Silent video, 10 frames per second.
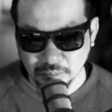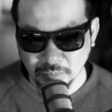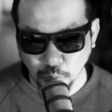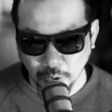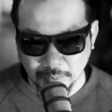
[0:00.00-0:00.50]

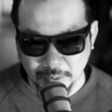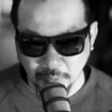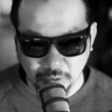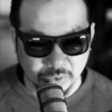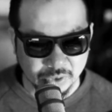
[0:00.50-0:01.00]
want to be
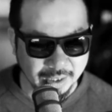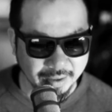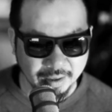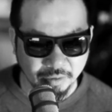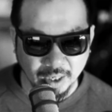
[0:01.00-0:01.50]
models kind of
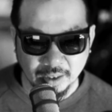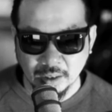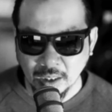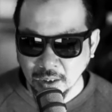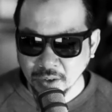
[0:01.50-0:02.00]
thing, right?
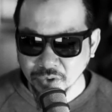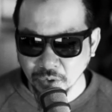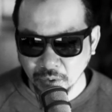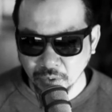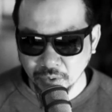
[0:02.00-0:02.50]

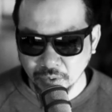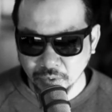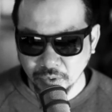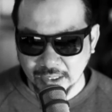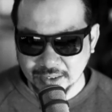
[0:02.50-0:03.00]

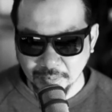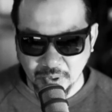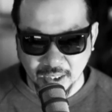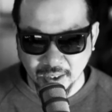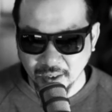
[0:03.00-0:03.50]
So it's up
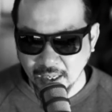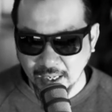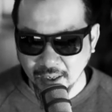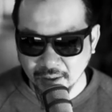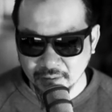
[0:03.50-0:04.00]
there,
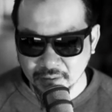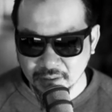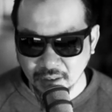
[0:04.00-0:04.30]
and